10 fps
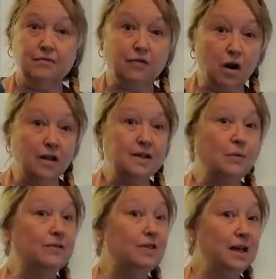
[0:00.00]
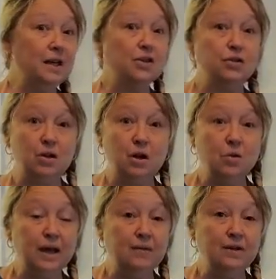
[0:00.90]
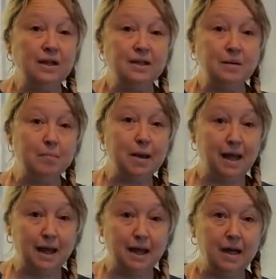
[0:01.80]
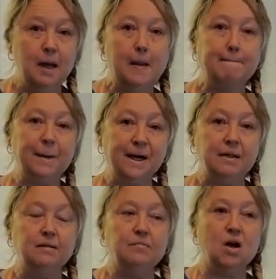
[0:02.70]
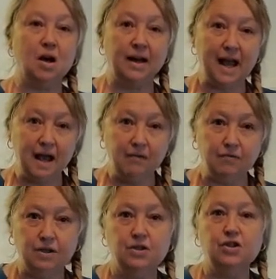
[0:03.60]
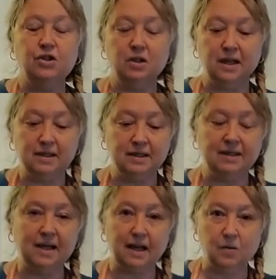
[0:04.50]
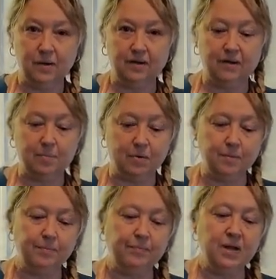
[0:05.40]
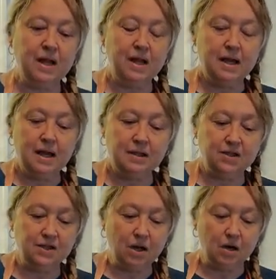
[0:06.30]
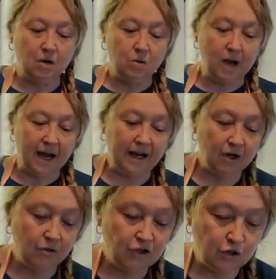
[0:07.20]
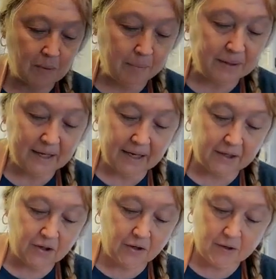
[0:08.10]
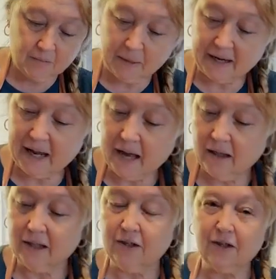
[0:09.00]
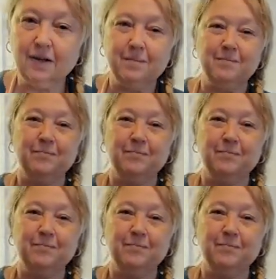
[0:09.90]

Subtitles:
frost, we've seen it snow even into May, but on average, it's the second week of April. And so I go to my planner, my calendar,